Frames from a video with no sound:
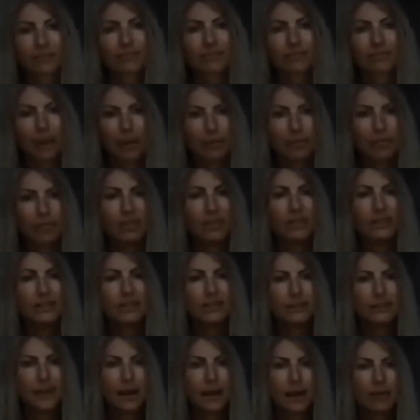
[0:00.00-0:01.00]
My
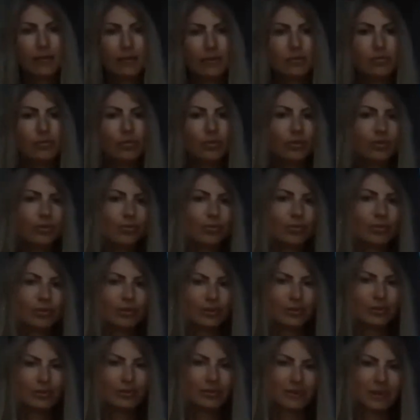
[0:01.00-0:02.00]
peace now is more
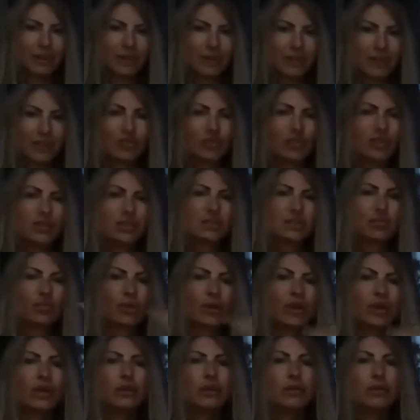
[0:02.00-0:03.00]
important. So this
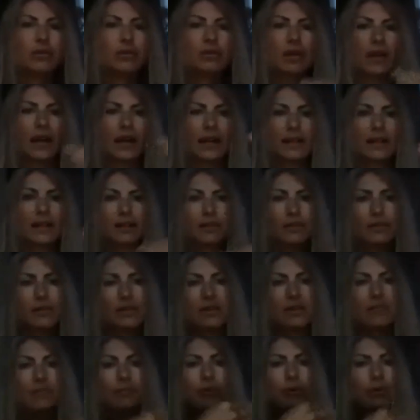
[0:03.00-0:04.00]
way you kind of
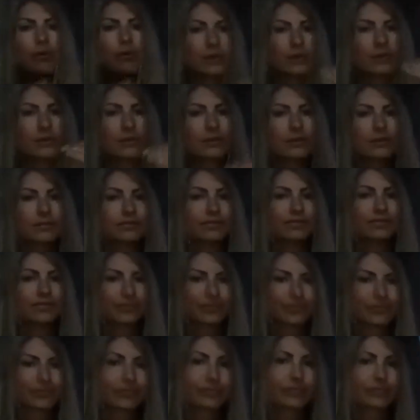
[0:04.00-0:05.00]
refocus,
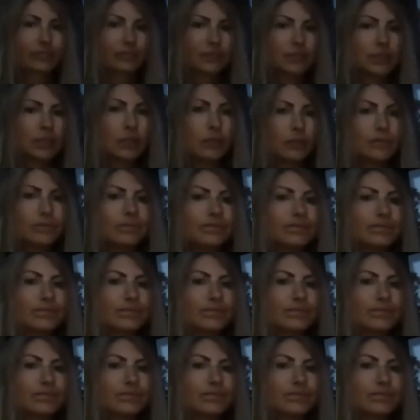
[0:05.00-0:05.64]
you know.